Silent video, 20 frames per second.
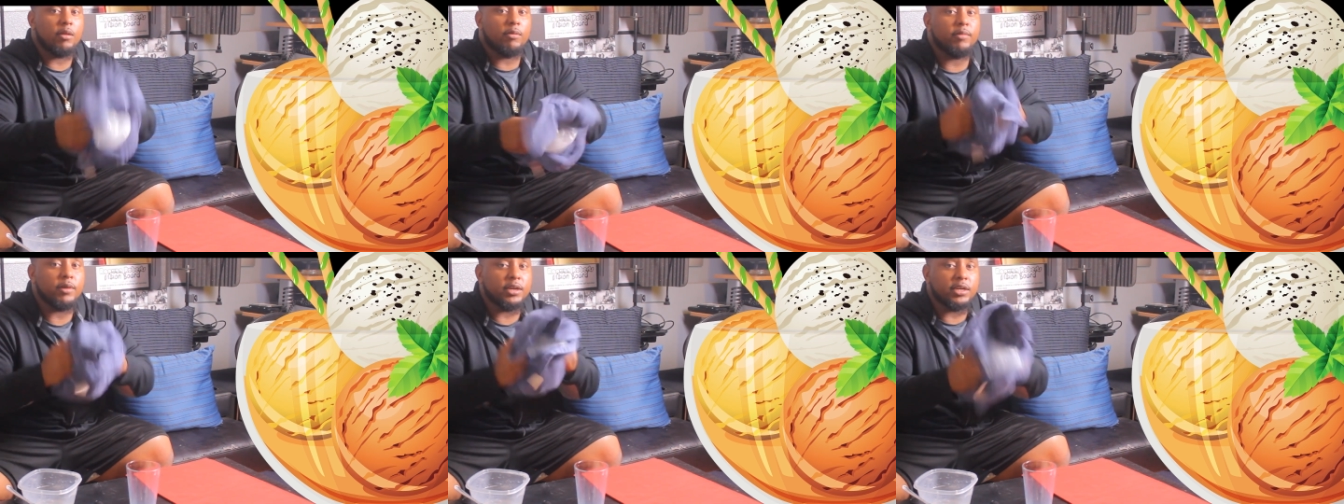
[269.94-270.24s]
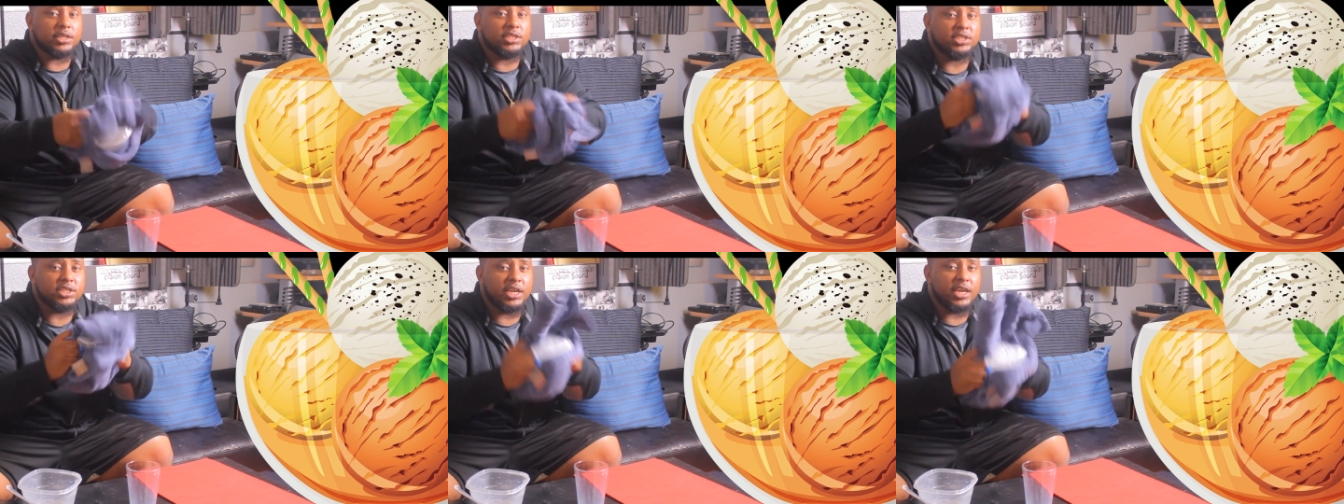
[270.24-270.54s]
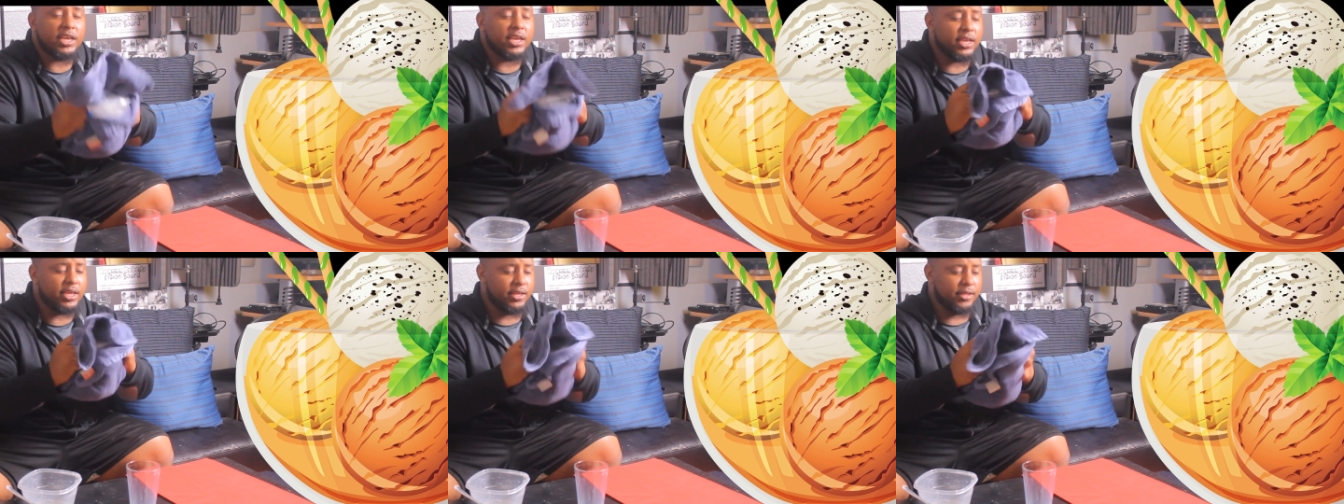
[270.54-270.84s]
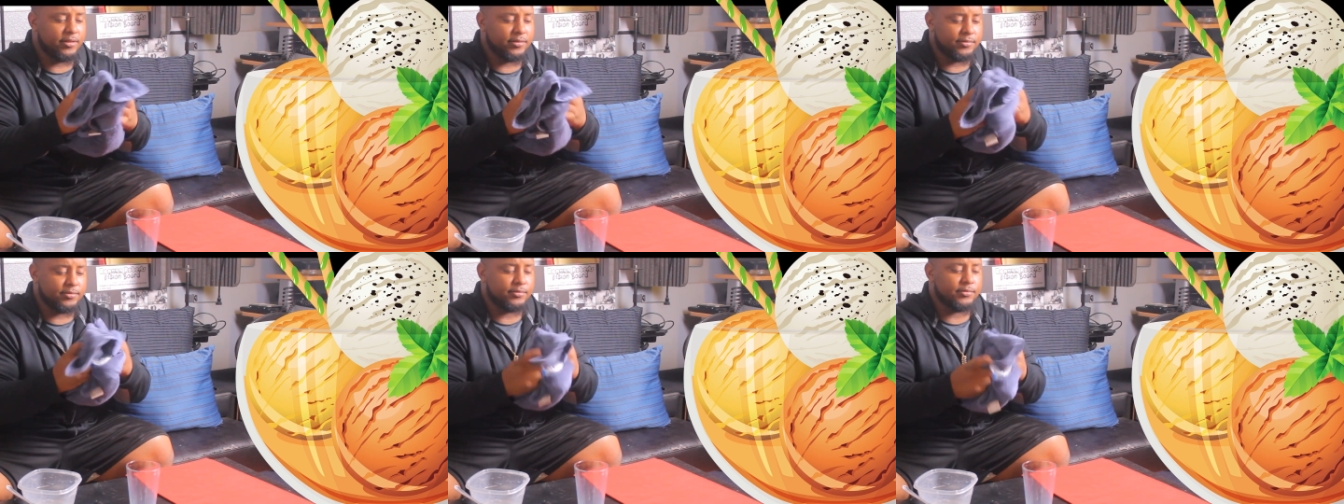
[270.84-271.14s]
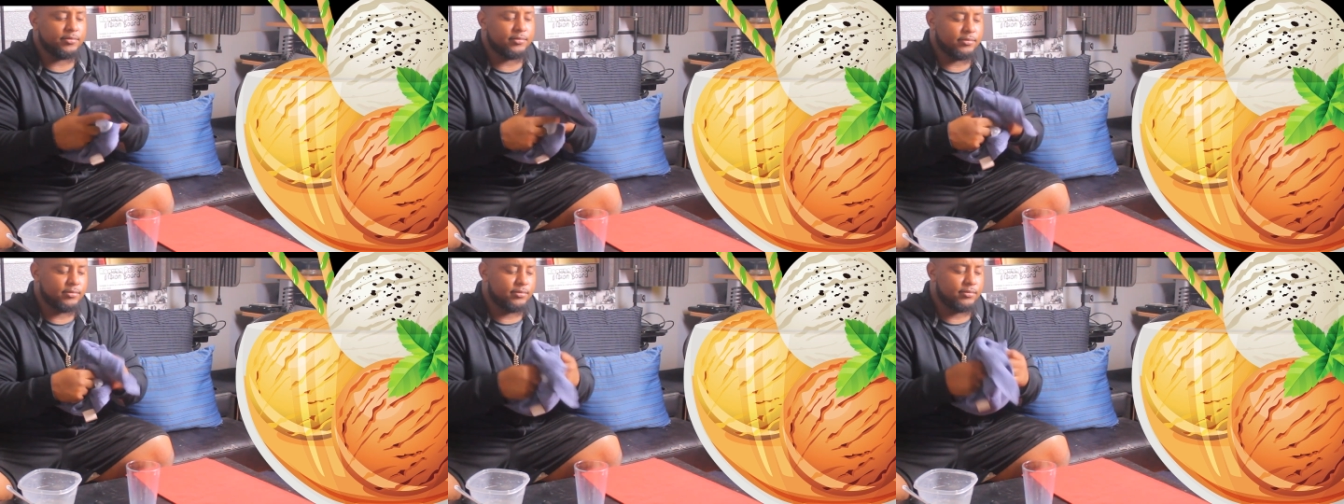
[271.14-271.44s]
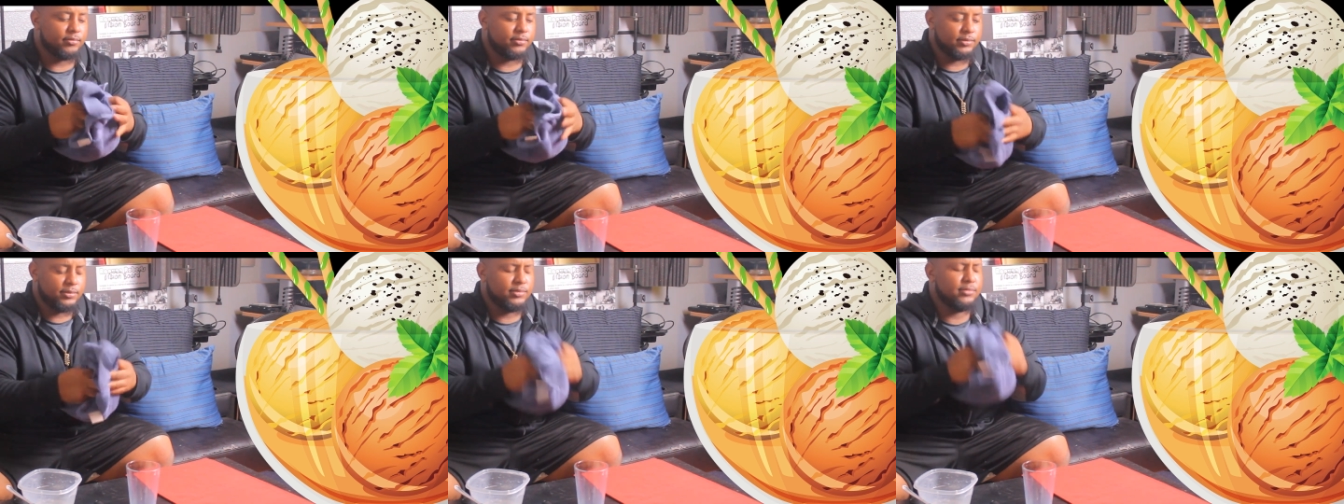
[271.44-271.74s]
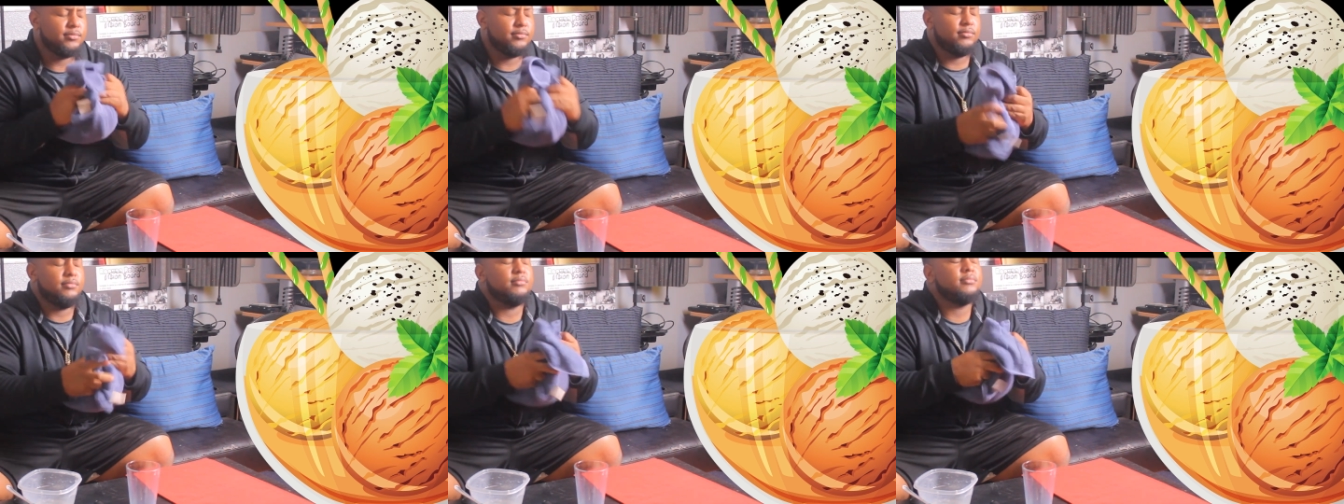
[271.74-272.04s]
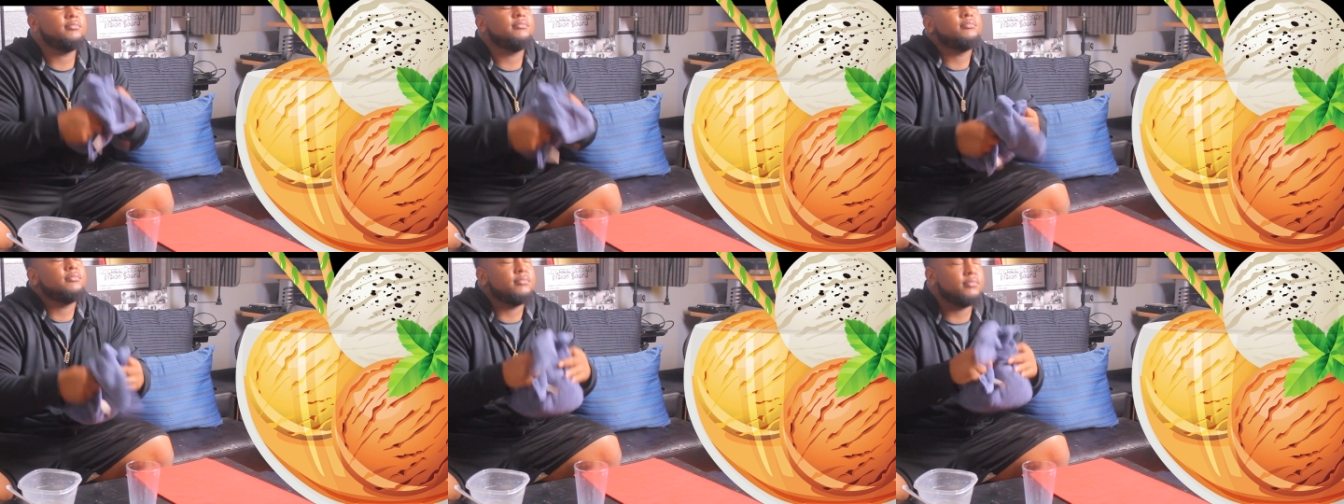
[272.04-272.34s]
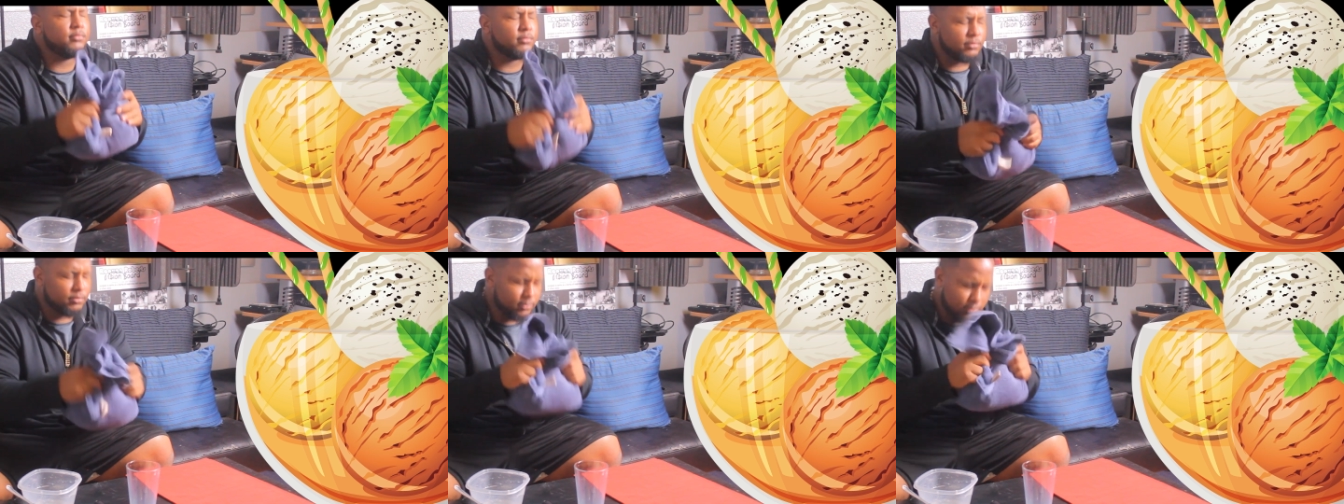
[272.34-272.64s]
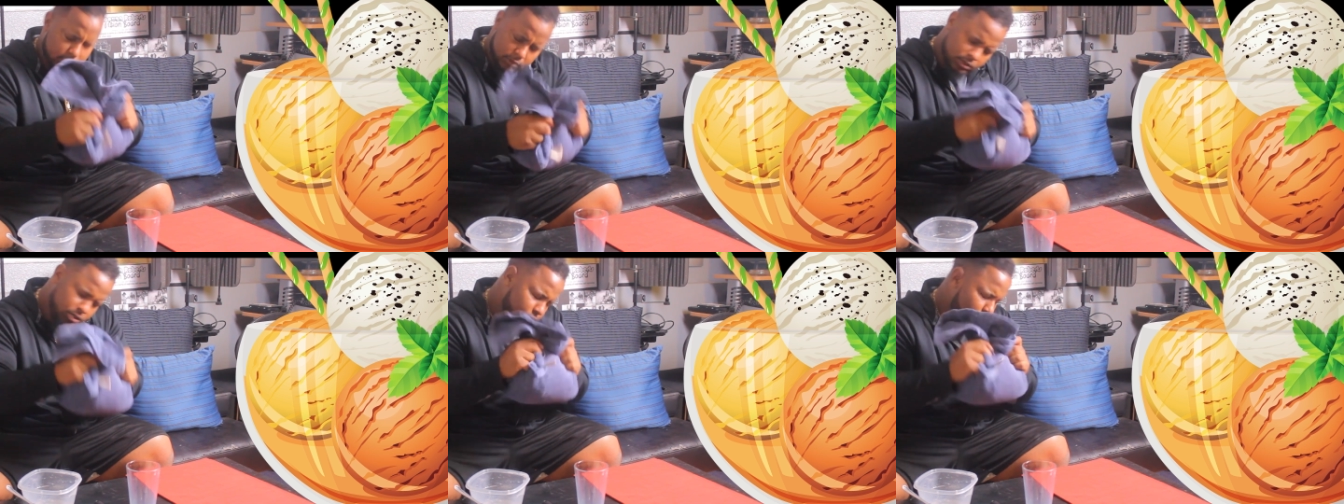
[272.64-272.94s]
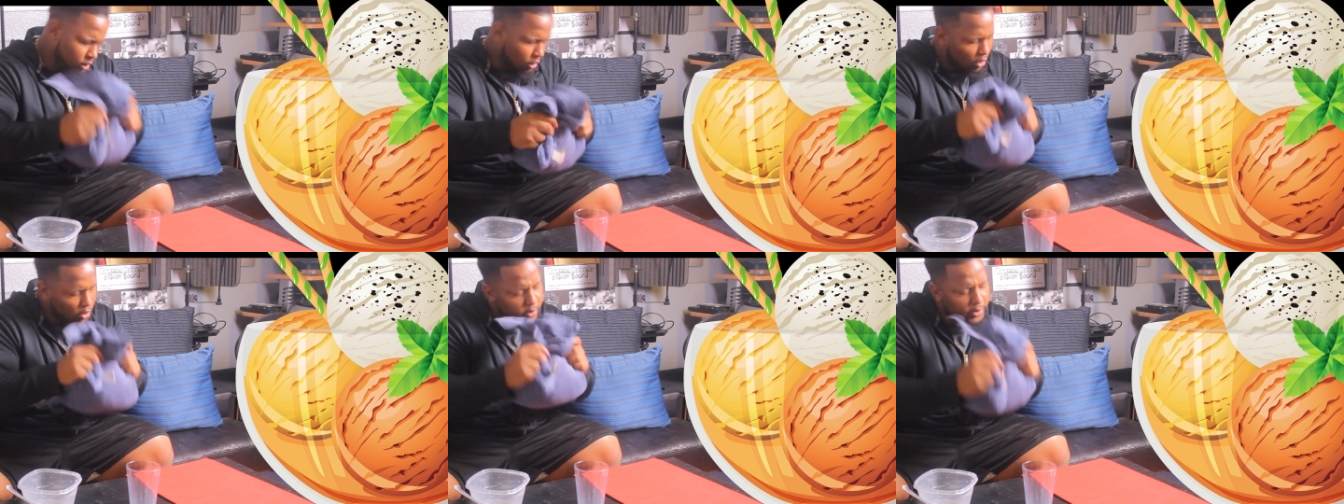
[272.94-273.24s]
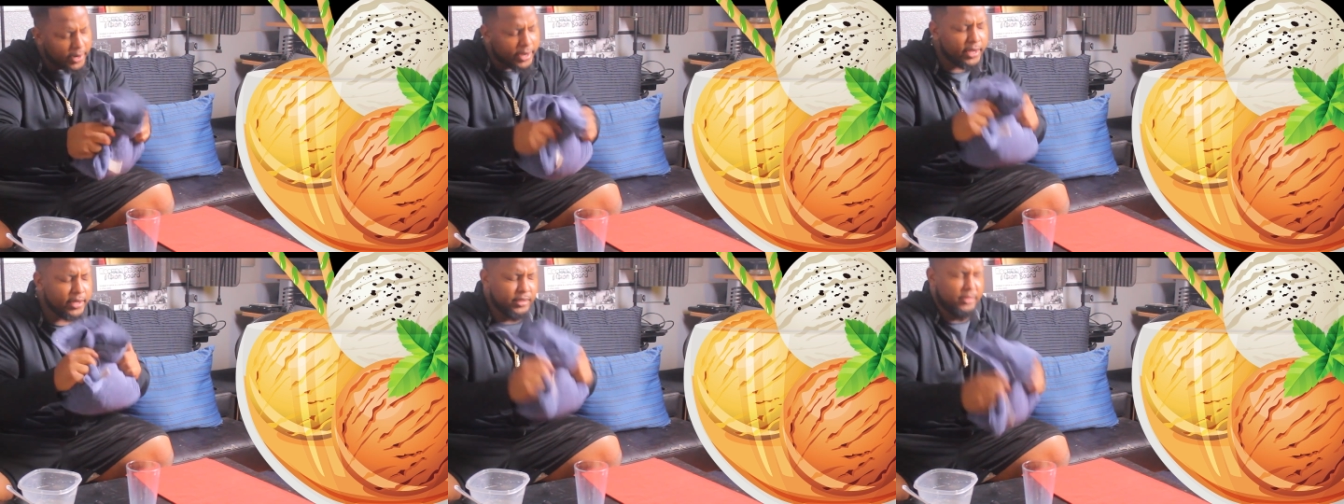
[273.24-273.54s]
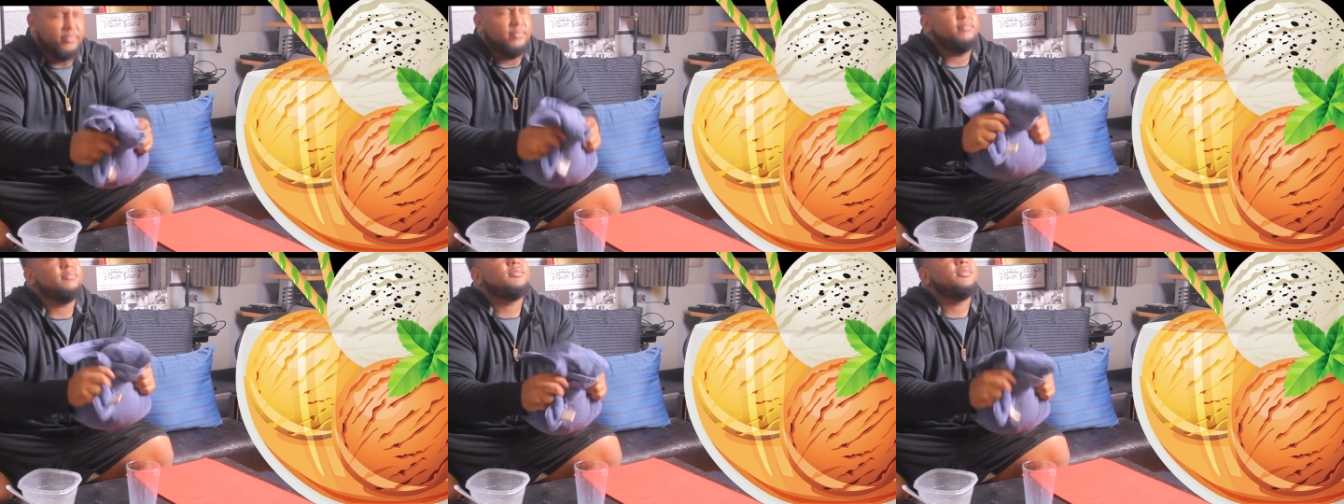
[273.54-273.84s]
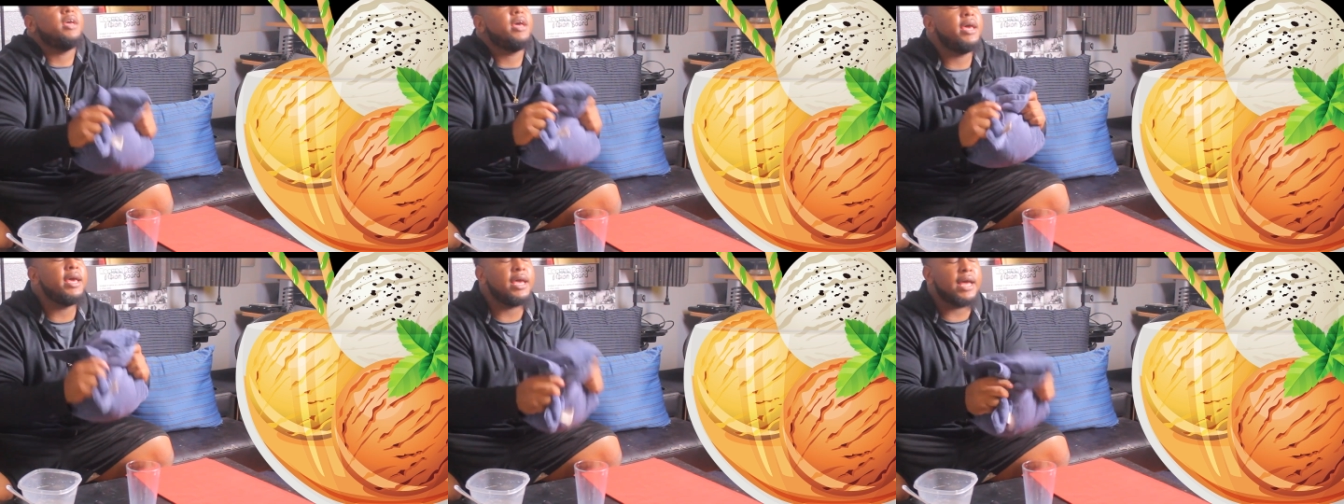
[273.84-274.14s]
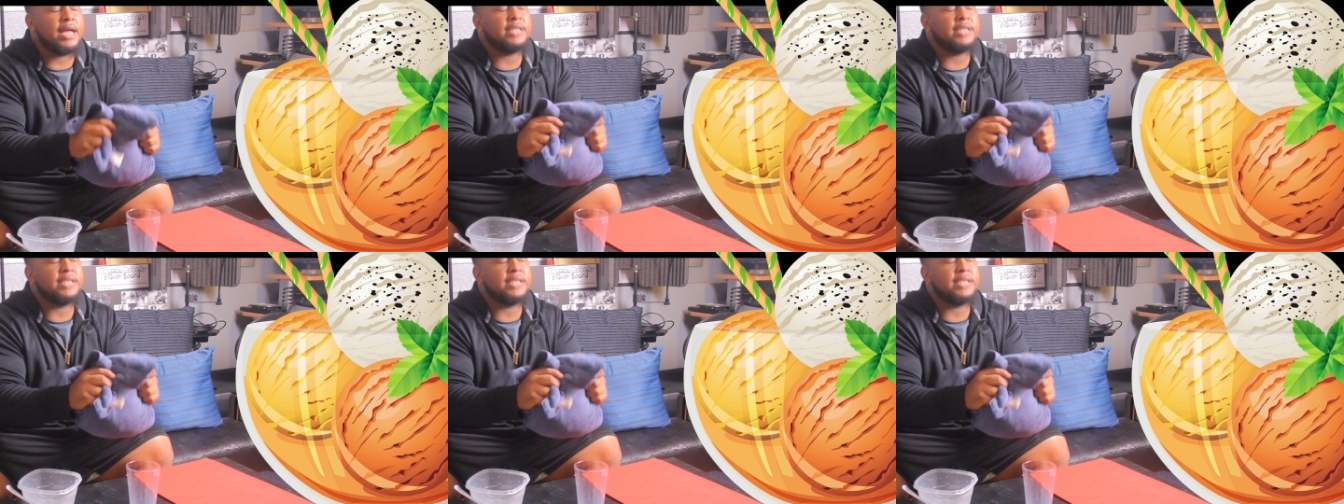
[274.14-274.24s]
We're gonna shake it. Lord. Hey,